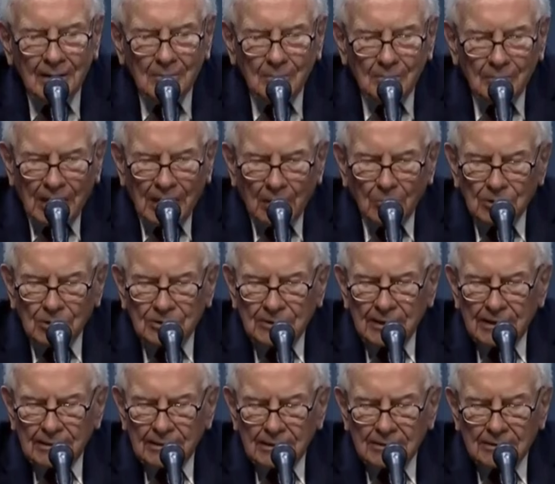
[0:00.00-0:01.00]
"But I would say
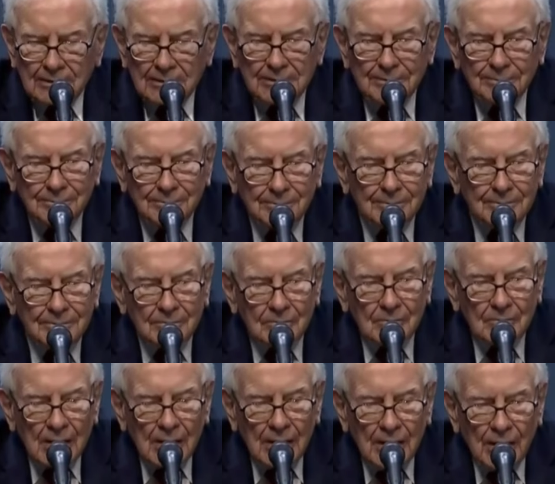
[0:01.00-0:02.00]
this,
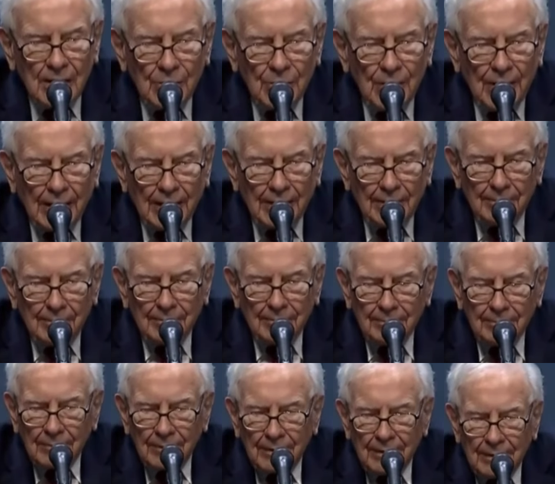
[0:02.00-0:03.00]
that
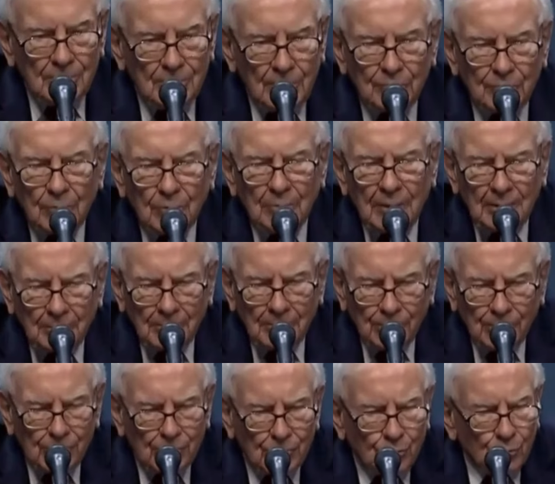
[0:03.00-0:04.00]
if the people in
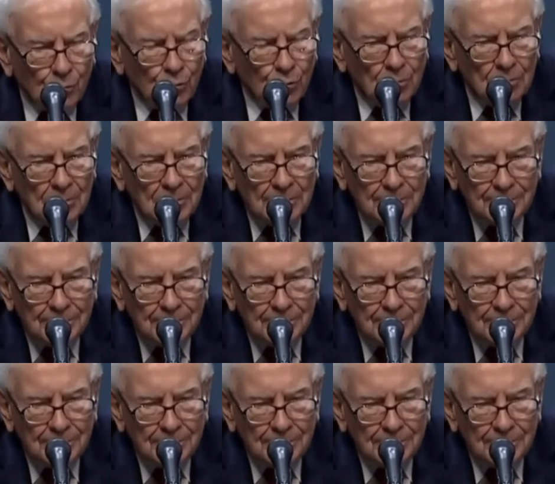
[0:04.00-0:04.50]
this room